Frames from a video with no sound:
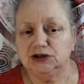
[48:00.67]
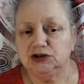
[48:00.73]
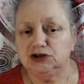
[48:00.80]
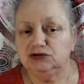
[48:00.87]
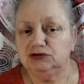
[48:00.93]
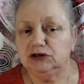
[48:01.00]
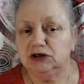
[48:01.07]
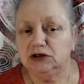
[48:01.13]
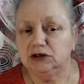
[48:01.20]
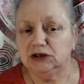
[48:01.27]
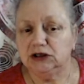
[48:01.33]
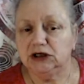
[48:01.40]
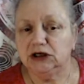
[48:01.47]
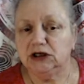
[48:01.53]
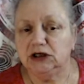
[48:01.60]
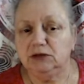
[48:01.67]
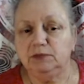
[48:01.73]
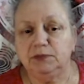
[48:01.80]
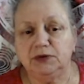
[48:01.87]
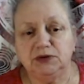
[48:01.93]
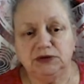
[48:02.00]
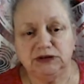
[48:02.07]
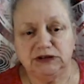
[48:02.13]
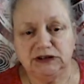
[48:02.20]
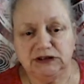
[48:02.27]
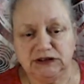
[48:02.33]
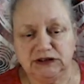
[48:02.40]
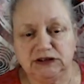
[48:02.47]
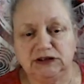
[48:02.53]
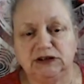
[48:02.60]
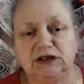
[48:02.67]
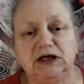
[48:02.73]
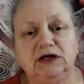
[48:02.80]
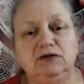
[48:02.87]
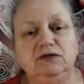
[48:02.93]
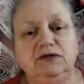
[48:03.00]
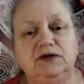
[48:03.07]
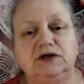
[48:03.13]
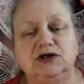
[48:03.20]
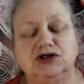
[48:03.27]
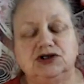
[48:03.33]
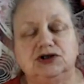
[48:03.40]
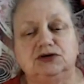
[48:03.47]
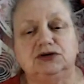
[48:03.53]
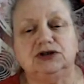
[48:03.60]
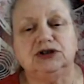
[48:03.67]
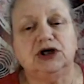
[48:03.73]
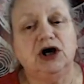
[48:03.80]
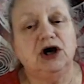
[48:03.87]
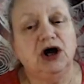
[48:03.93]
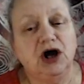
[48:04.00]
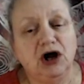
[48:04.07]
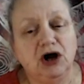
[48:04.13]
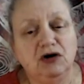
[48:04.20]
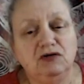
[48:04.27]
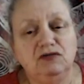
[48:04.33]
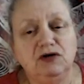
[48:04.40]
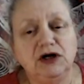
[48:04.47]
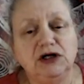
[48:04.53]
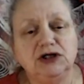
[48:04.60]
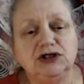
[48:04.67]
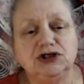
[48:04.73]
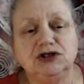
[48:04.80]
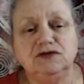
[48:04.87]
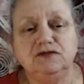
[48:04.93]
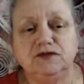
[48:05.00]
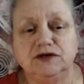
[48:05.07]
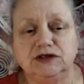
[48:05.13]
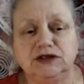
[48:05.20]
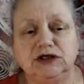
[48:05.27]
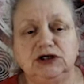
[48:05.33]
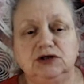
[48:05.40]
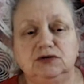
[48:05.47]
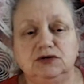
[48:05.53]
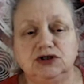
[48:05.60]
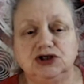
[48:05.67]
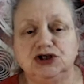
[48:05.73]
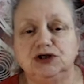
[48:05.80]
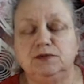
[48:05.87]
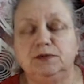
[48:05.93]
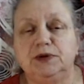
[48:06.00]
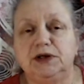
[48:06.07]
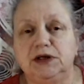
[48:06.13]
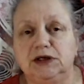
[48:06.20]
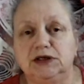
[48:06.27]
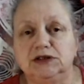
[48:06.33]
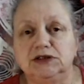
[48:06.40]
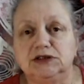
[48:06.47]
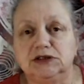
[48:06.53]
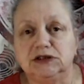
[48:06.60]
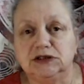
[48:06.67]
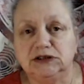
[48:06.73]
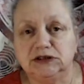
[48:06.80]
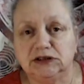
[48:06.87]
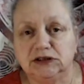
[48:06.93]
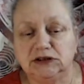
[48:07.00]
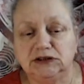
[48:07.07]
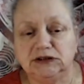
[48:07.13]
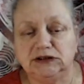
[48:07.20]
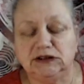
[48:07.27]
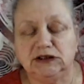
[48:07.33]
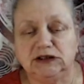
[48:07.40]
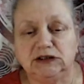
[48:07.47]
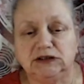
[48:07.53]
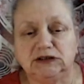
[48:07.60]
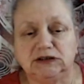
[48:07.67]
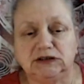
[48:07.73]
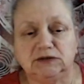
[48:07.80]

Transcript: regarding any persistent health issues, arrange to visit your GP to discuss these.